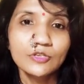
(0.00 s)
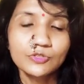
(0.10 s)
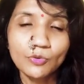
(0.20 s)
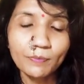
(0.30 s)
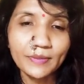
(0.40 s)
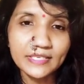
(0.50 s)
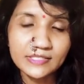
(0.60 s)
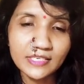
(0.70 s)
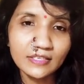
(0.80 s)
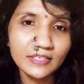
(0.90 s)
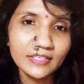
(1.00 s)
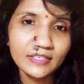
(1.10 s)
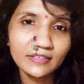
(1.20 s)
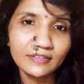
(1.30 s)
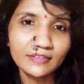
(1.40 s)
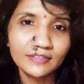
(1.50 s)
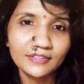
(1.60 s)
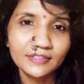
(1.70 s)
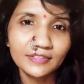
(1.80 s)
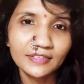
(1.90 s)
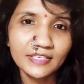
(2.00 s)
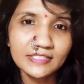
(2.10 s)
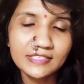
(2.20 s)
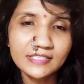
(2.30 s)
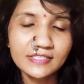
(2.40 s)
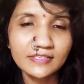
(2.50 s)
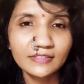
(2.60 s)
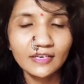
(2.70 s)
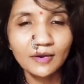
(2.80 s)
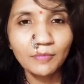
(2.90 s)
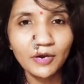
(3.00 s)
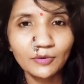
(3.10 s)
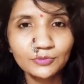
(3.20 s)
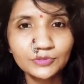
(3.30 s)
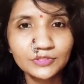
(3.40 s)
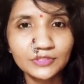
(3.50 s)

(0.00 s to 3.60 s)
So basically it's about